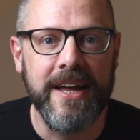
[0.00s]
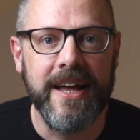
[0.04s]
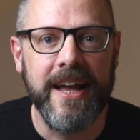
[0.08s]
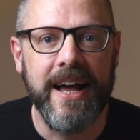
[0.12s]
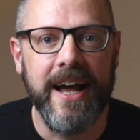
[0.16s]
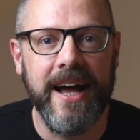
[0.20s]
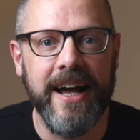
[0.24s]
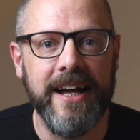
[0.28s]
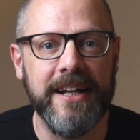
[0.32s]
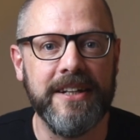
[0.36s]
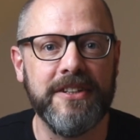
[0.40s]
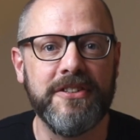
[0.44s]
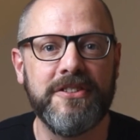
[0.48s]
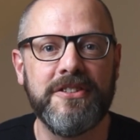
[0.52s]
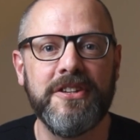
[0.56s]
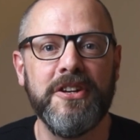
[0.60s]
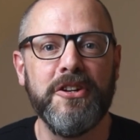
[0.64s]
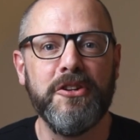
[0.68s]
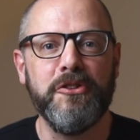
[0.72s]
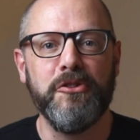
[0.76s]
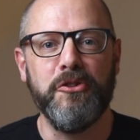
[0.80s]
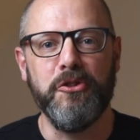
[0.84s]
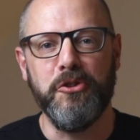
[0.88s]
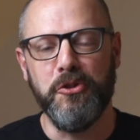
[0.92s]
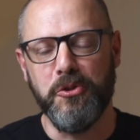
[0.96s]
and
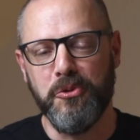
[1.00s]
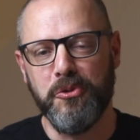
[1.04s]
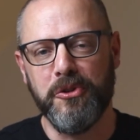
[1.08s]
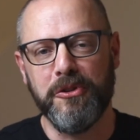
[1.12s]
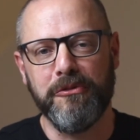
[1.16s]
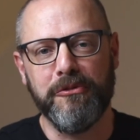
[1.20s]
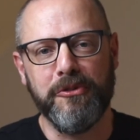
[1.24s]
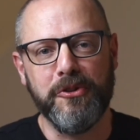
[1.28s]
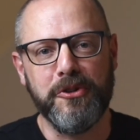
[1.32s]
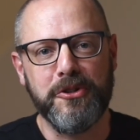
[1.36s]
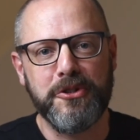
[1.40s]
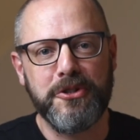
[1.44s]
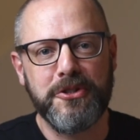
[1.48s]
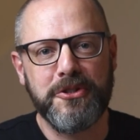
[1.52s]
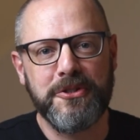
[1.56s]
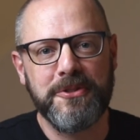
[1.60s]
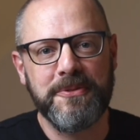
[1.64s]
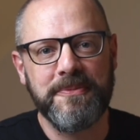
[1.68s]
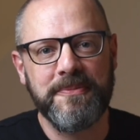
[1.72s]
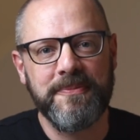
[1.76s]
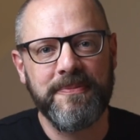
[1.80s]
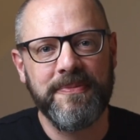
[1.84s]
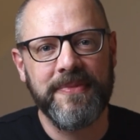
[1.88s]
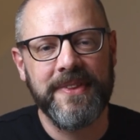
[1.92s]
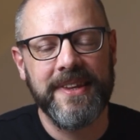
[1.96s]
the universe.
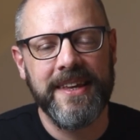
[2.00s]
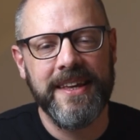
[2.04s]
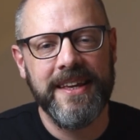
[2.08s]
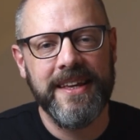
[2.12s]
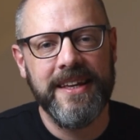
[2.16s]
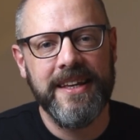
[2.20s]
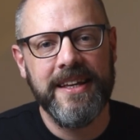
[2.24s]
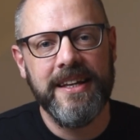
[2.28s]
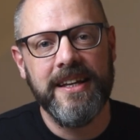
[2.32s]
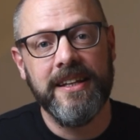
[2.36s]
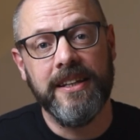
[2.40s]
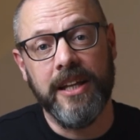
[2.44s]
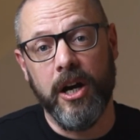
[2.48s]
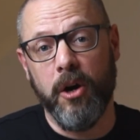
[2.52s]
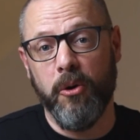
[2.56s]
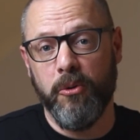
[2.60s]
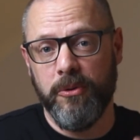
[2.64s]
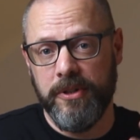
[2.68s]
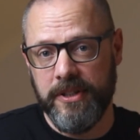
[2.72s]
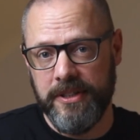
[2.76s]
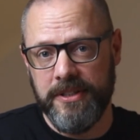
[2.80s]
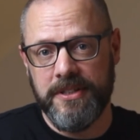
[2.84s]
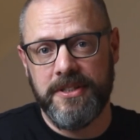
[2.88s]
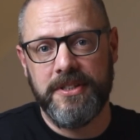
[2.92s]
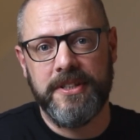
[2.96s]
Now,
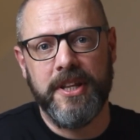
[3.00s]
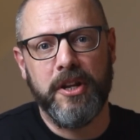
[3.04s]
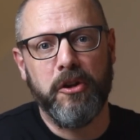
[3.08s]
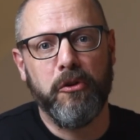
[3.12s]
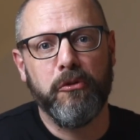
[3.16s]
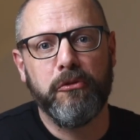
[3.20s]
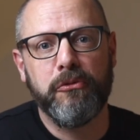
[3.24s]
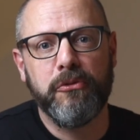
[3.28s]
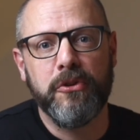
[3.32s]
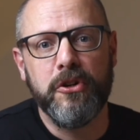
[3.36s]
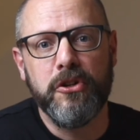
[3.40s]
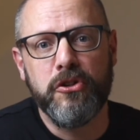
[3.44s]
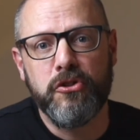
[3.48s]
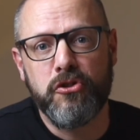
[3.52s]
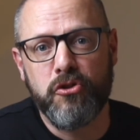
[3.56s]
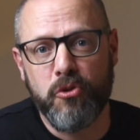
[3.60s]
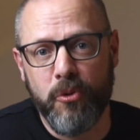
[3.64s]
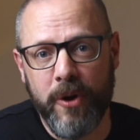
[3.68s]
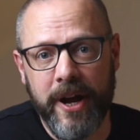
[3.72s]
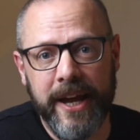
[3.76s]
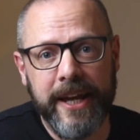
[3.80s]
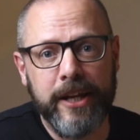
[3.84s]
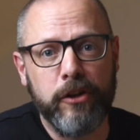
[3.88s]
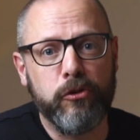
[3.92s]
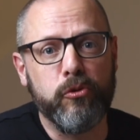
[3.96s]
instead of
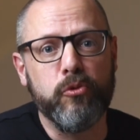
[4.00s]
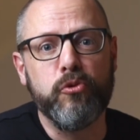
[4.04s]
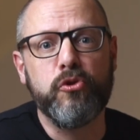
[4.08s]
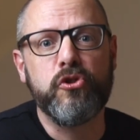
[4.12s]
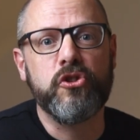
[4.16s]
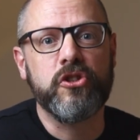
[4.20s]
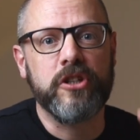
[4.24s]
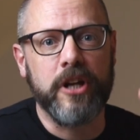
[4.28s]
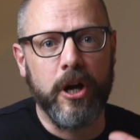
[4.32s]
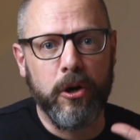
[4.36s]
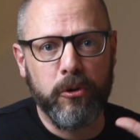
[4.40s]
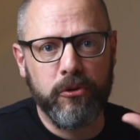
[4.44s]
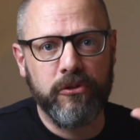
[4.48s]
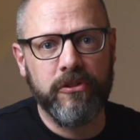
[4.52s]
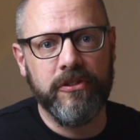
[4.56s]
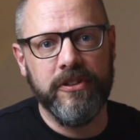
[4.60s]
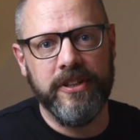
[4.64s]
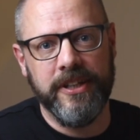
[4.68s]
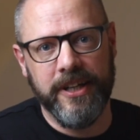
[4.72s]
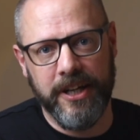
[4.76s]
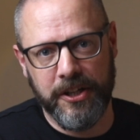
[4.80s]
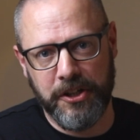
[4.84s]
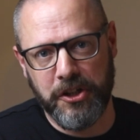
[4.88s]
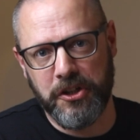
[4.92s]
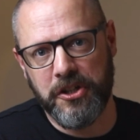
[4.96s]
trying to shout the
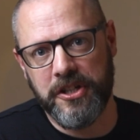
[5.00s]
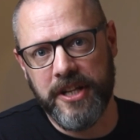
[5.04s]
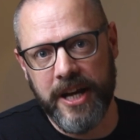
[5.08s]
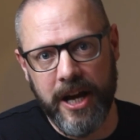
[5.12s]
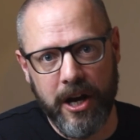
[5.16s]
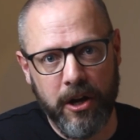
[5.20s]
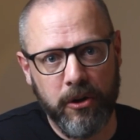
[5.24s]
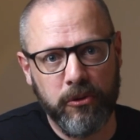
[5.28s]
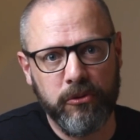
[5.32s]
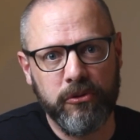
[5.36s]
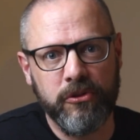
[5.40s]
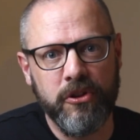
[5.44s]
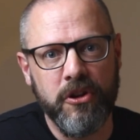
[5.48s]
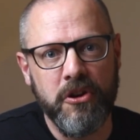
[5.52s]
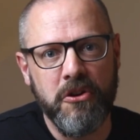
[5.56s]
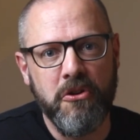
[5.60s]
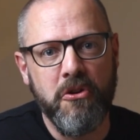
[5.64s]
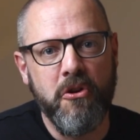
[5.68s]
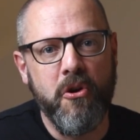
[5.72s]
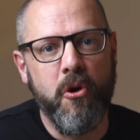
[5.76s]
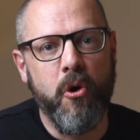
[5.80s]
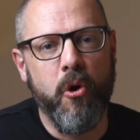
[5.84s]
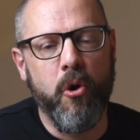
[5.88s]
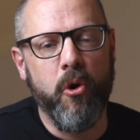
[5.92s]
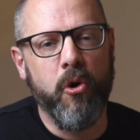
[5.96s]
other down
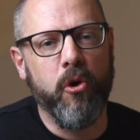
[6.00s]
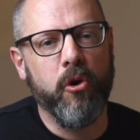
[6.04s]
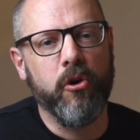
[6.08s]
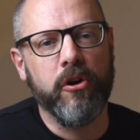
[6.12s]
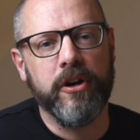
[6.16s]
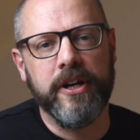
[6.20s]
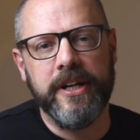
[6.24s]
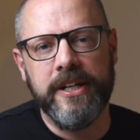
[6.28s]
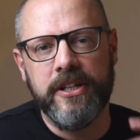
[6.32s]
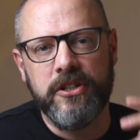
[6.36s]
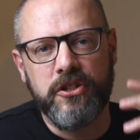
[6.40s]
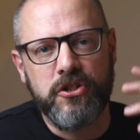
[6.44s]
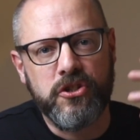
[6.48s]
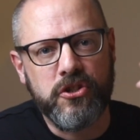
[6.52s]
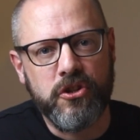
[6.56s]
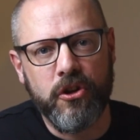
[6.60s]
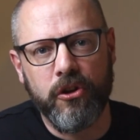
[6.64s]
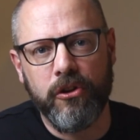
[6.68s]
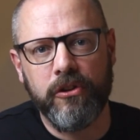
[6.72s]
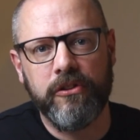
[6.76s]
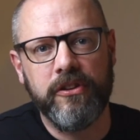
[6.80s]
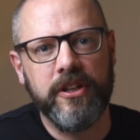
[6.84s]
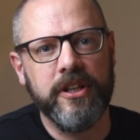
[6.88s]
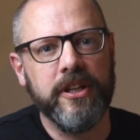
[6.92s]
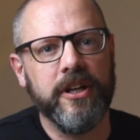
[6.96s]
or insult
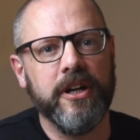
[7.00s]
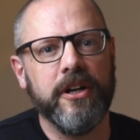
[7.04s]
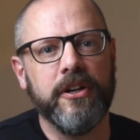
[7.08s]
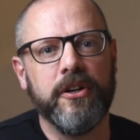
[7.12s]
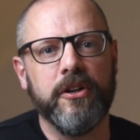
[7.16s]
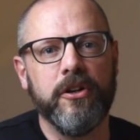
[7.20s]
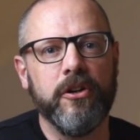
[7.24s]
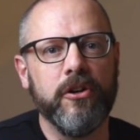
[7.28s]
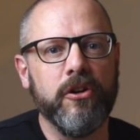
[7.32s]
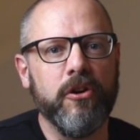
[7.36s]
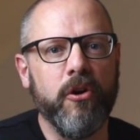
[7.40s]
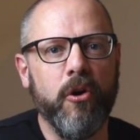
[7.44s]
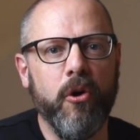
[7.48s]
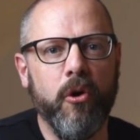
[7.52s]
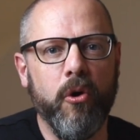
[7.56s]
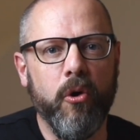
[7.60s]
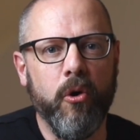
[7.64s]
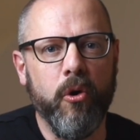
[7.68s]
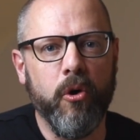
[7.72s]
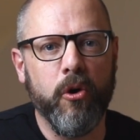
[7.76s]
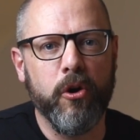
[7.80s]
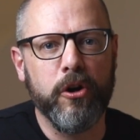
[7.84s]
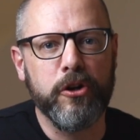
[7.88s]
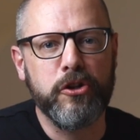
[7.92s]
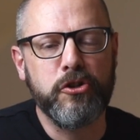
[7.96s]
the other
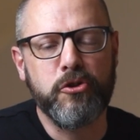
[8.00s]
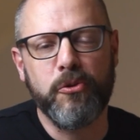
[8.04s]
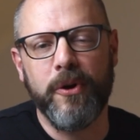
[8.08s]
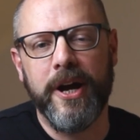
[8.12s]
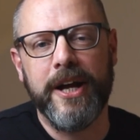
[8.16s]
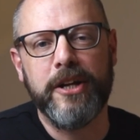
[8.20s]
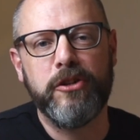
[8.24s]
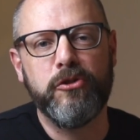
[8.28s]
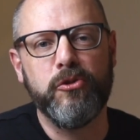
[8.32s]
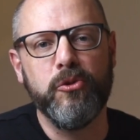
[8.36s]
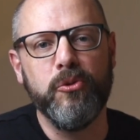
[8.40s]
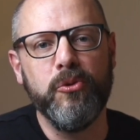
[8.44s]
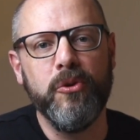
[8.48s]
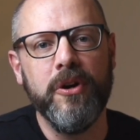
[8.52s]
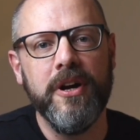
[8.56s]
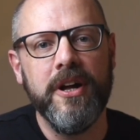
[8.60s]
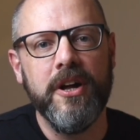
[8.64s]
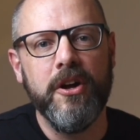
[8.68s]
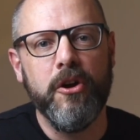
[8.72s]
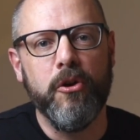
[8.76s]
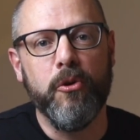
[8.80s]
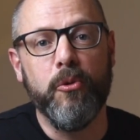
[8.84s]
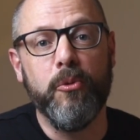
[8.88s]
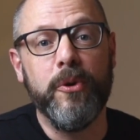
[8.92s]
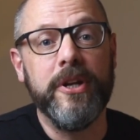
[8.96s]
or try to
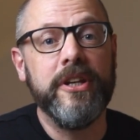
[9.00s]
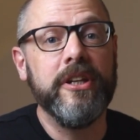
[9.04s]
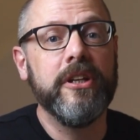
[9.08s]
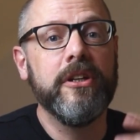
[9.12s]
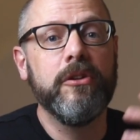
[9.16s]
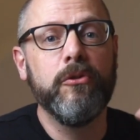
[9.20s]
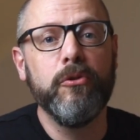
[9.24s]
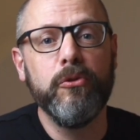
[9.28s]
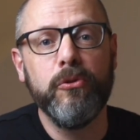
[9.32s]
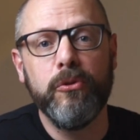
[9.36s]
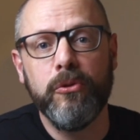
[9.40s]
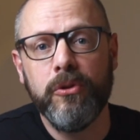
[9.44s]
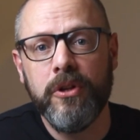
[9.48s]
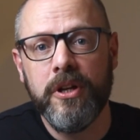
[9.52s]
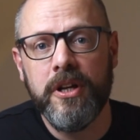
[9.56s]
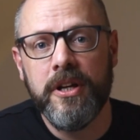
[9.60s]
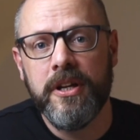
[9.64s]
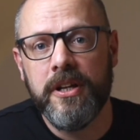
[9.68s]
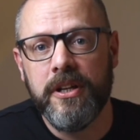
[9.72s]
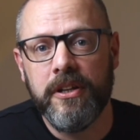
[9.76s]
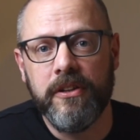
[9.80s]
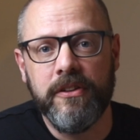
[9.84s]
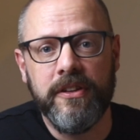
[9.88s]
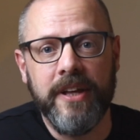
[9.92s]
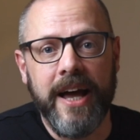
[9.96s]
ridicule
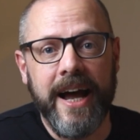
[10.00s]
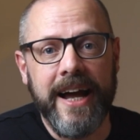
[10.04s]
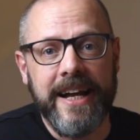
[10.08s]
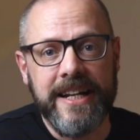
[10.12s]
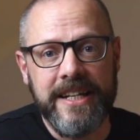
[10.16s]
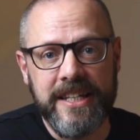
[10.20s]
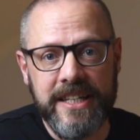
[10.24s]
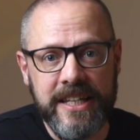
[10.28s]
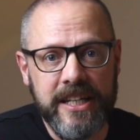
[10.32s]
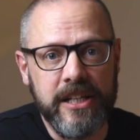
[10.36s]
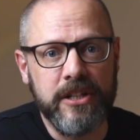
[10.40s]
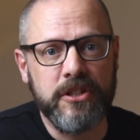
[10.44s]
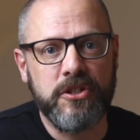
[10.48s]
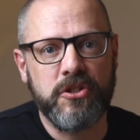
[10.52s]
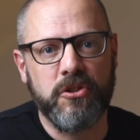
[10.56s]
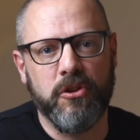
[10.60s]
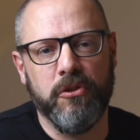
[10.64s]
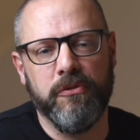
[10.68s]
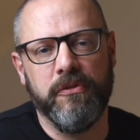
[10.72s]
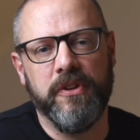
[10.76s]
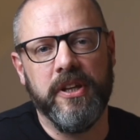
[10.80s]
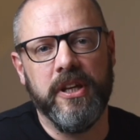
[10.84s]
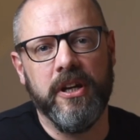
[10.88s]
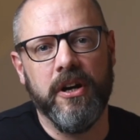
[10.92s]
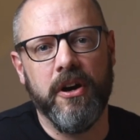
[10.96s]
the ideas of
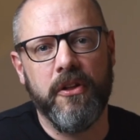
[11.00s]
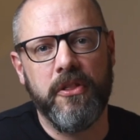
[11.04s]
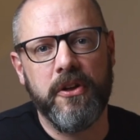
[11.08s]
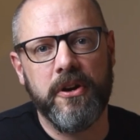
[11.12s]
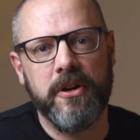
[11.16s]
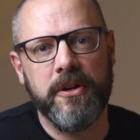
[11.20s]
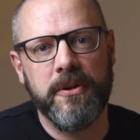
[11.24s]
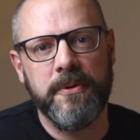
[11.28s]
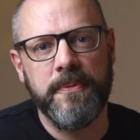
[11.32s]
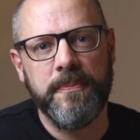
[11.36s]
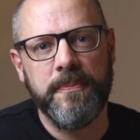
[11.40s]
the other,